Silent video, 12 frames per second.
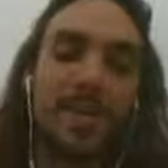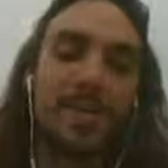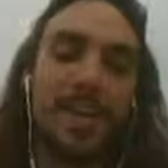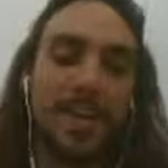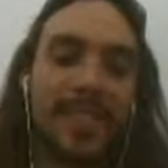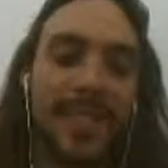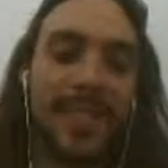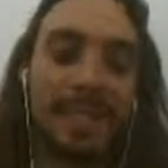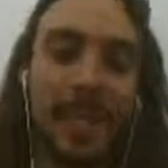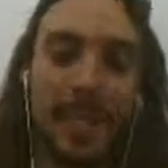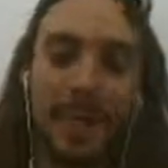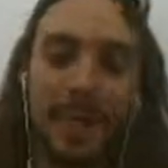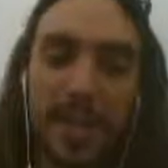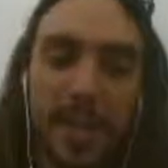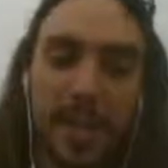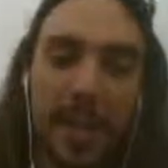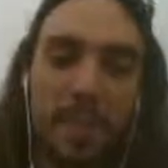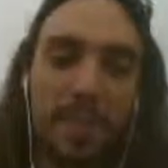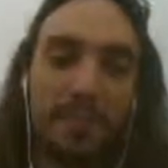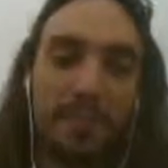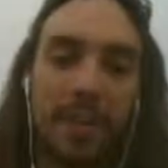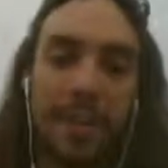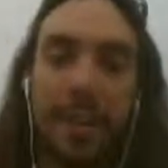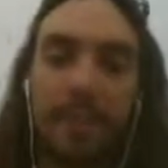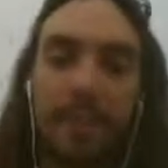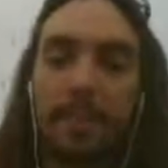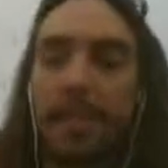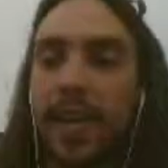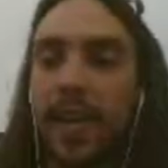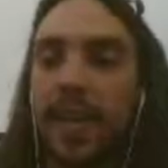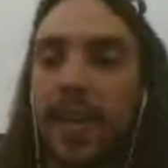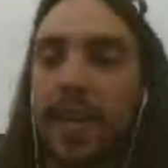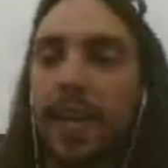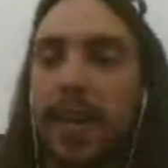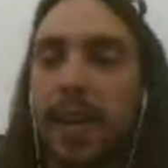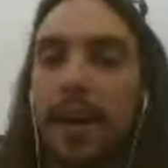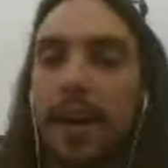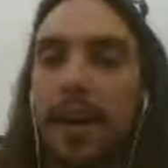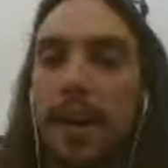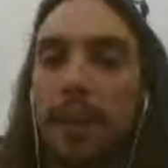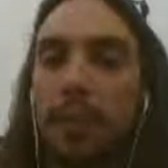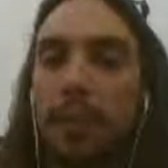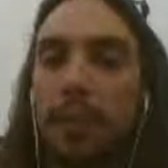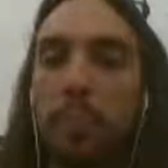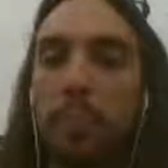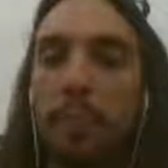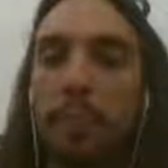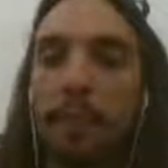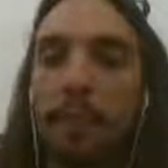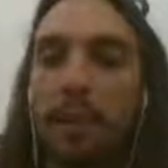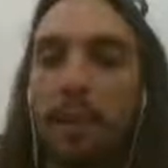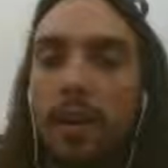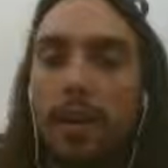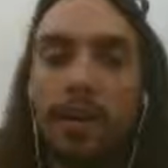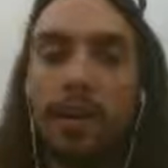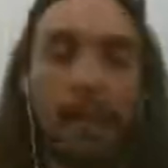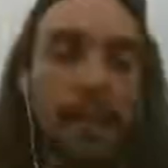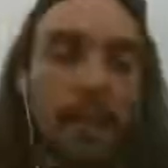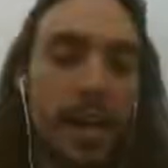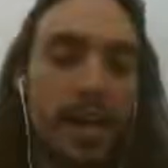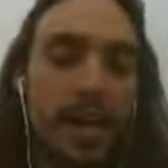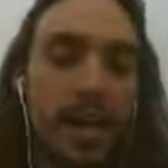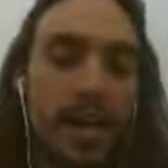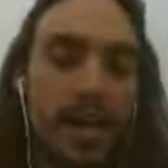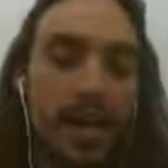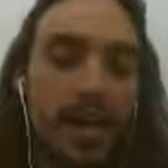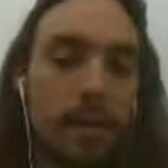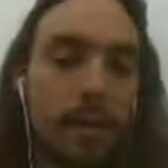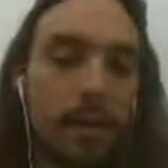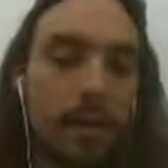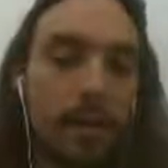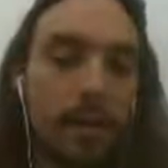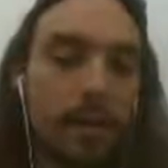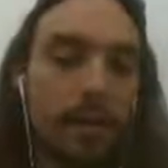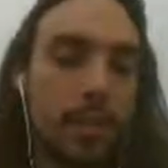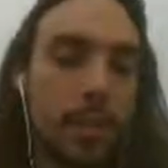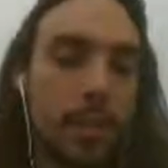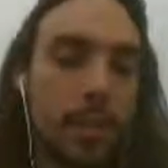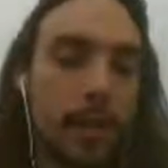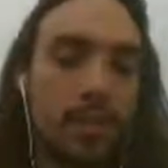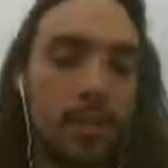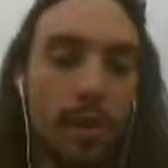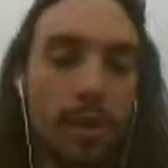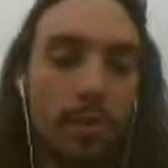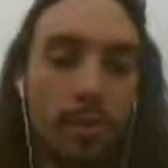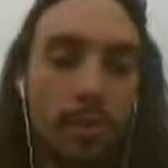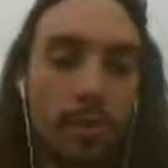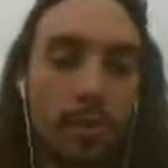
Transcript: Just let me know you need help if you need it, and I will be here on the next subunit. So have a wonderful week.